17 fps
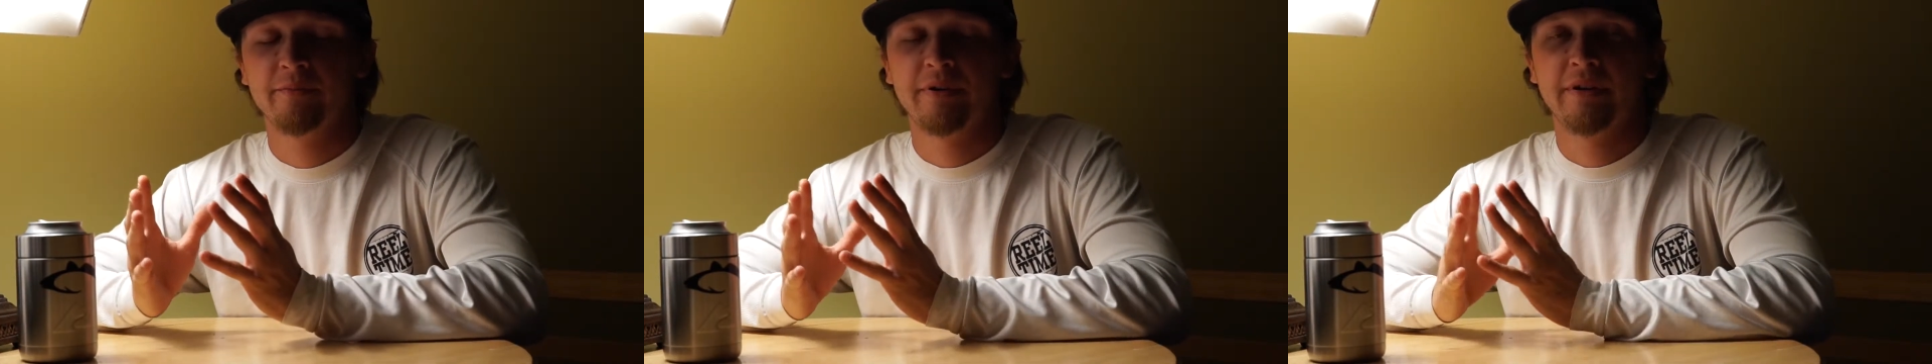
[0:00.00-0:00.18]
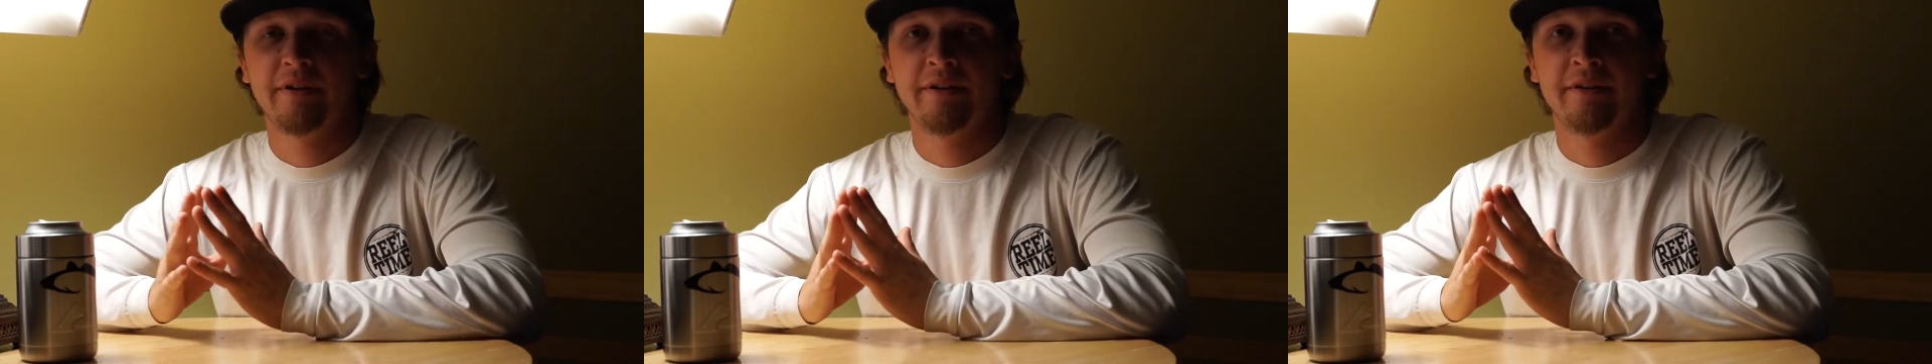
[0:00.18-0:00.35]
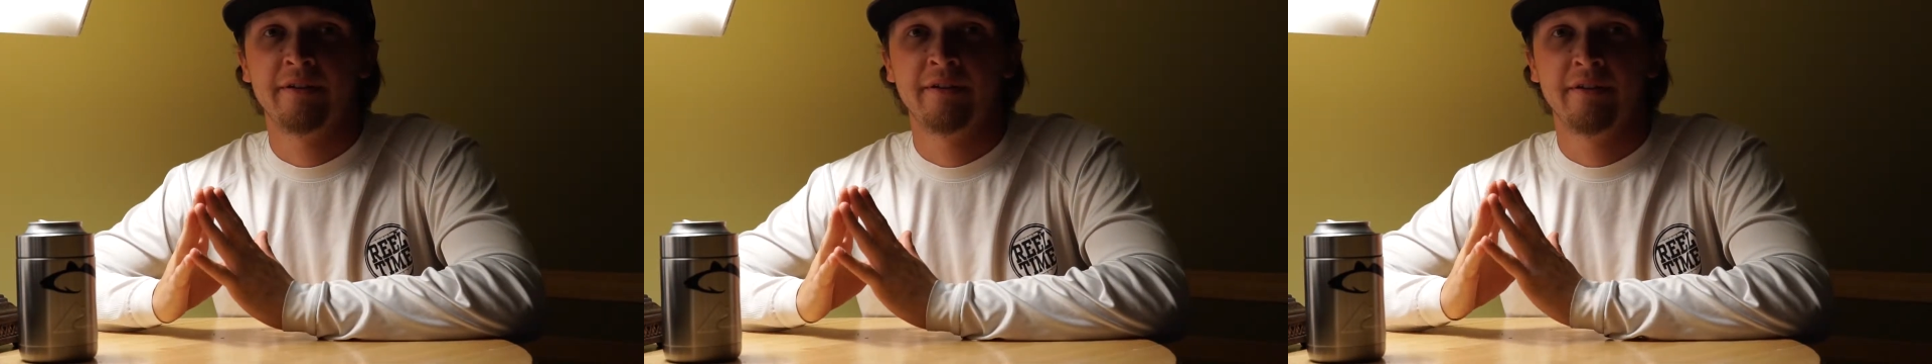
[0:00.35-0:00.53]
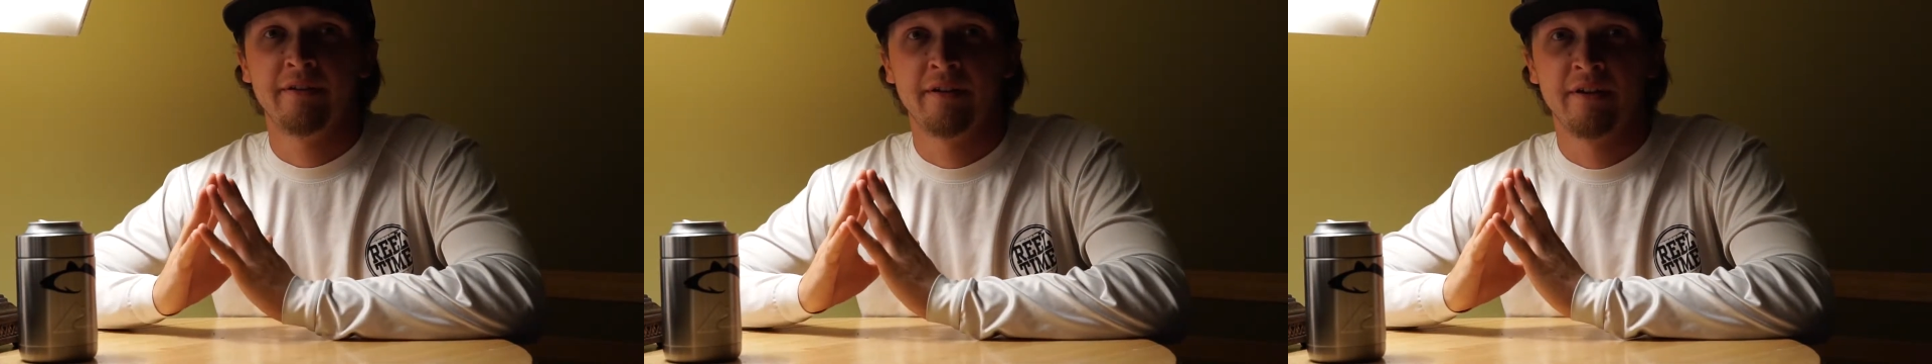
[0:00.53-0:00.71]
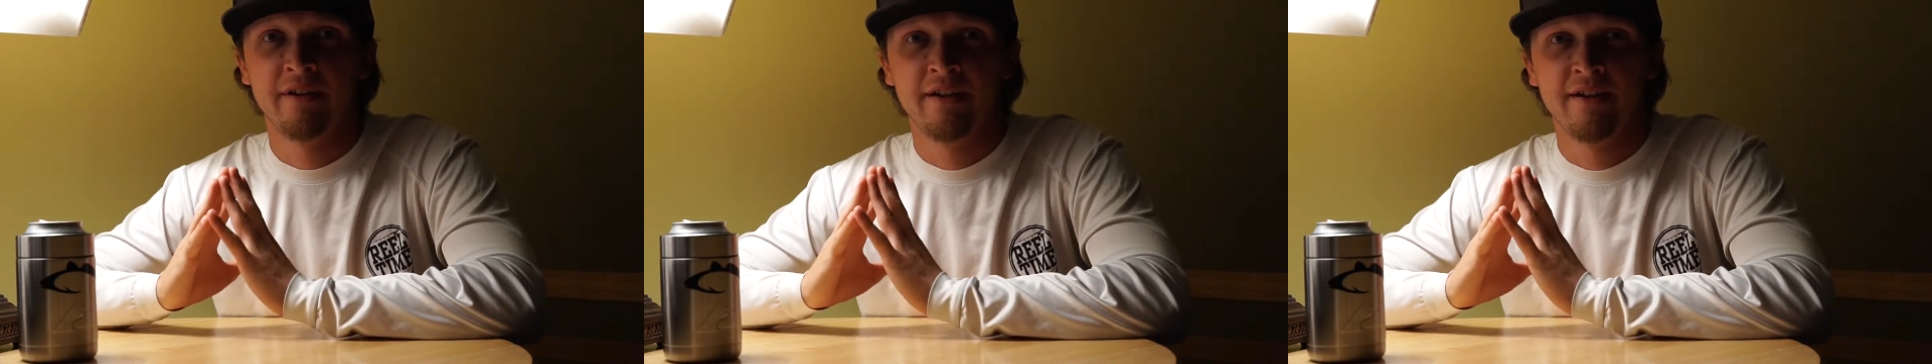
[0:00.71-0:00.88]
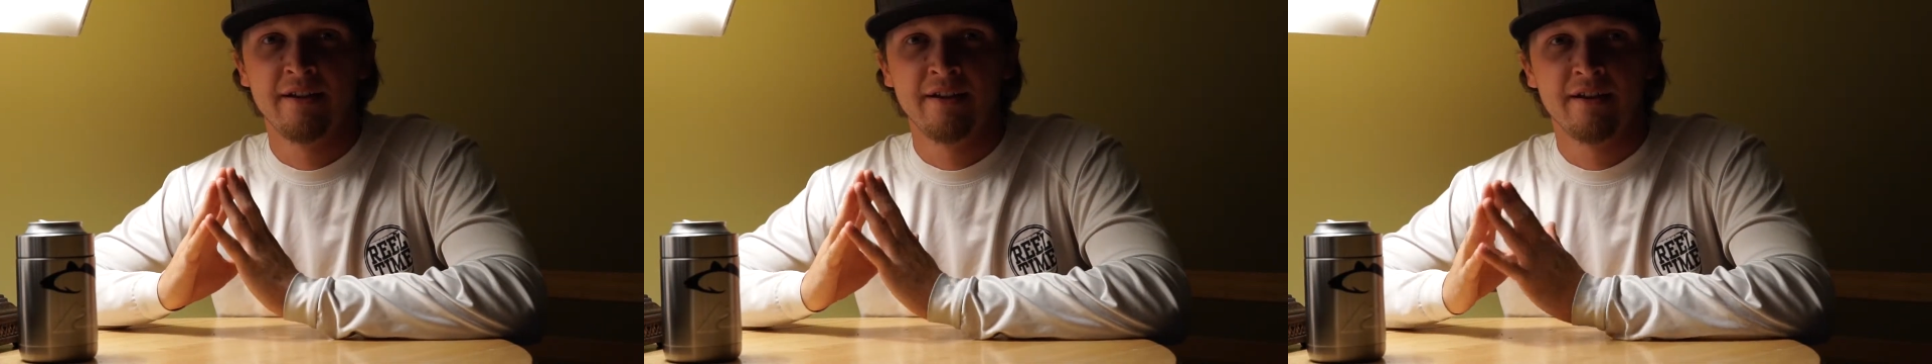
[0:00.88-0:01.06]
been
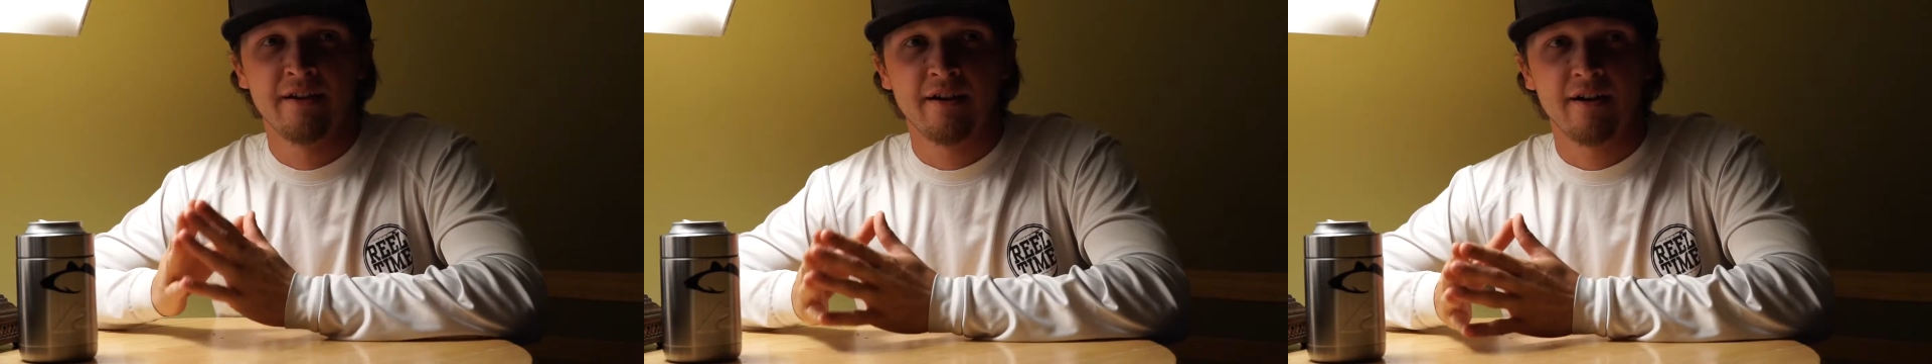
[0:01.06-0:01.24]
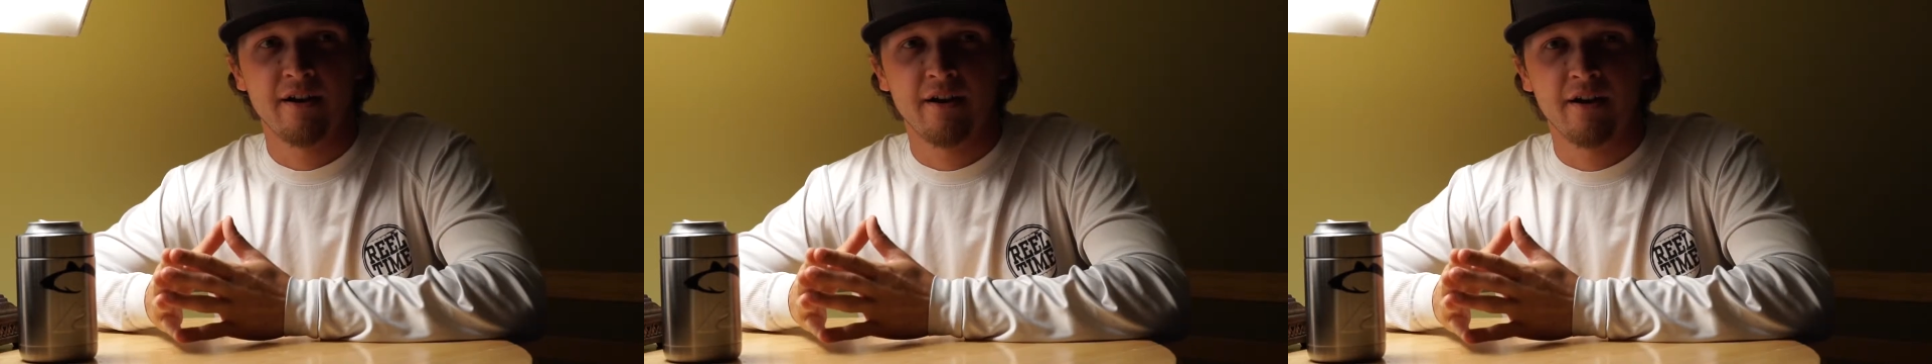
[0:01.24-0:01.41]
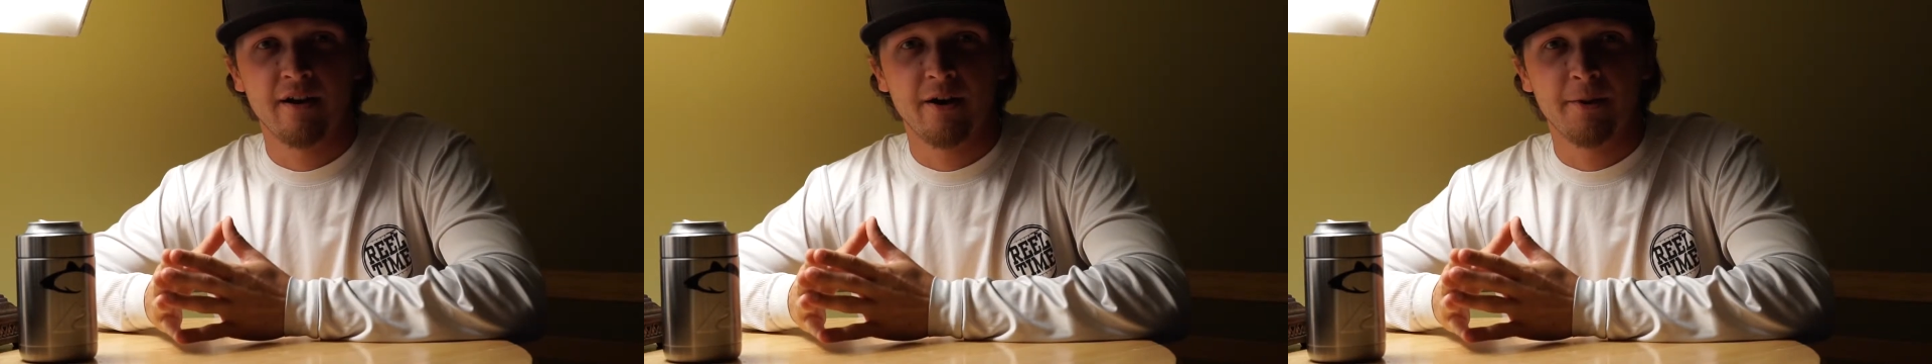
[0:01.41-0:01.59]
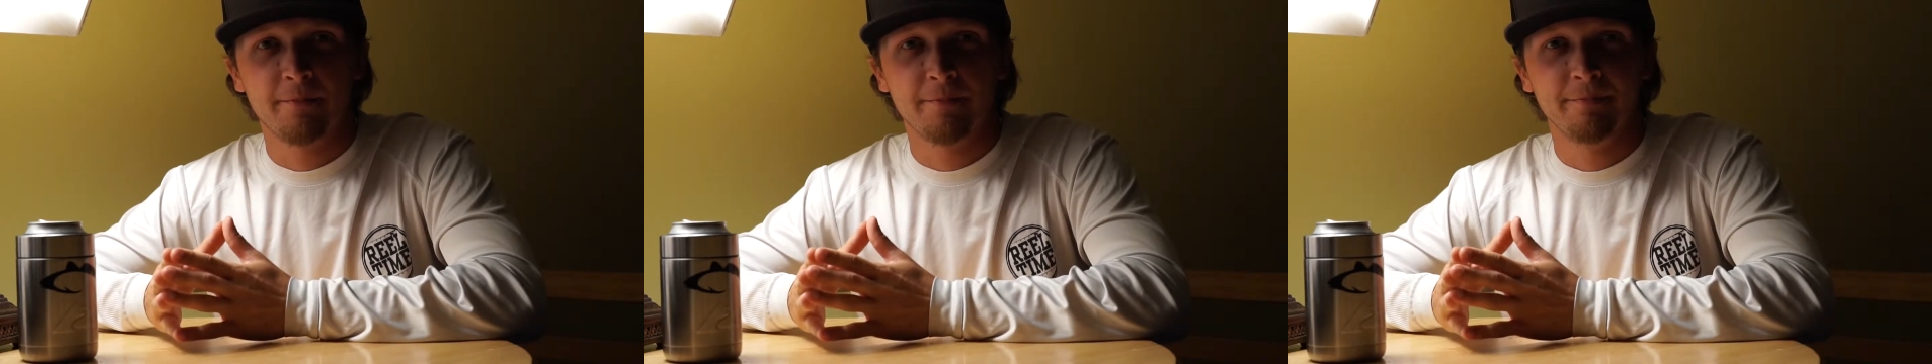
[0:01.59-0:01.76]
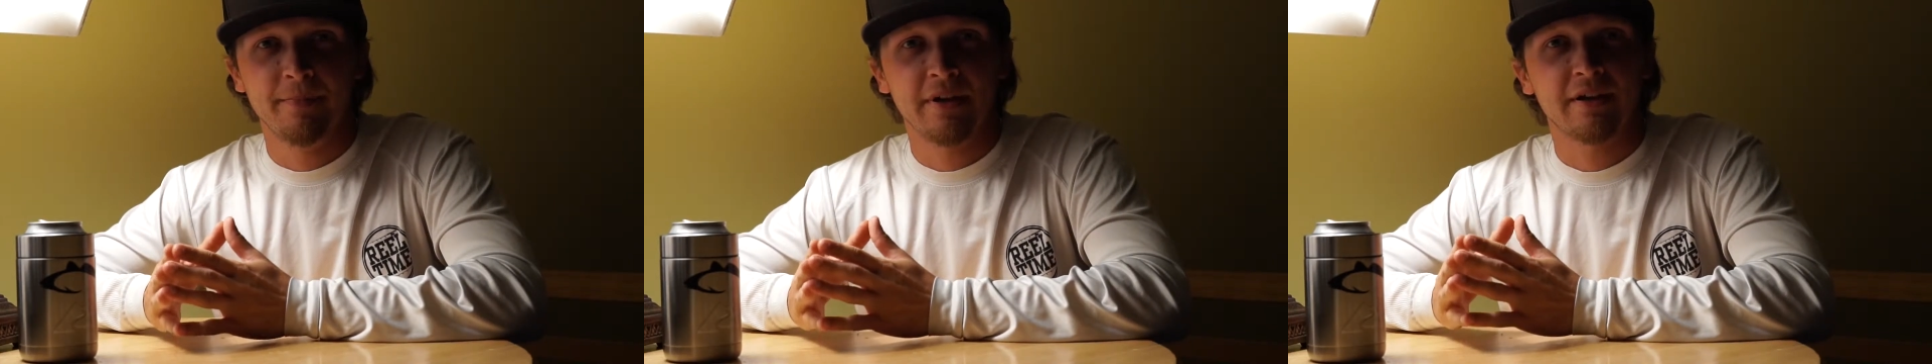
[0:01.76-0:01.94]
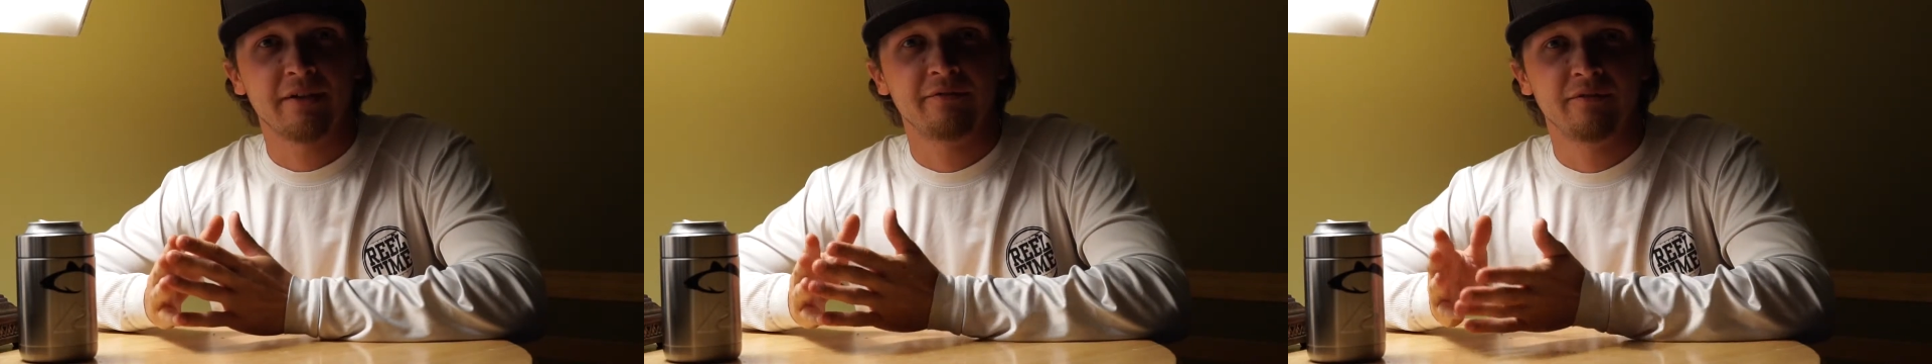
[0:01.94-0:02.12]

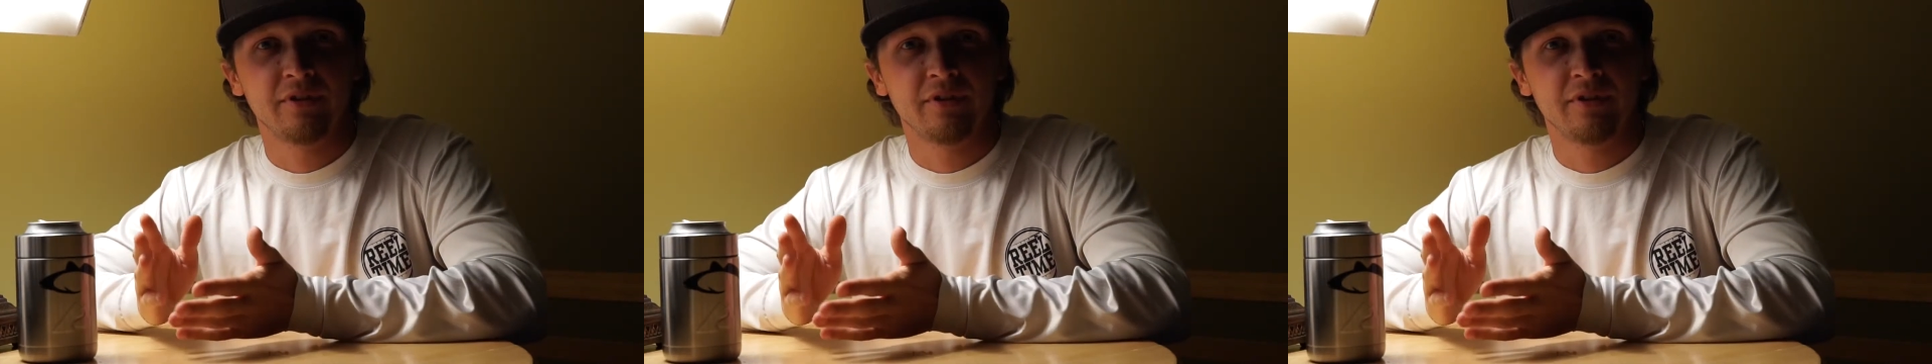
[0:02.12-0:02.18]
making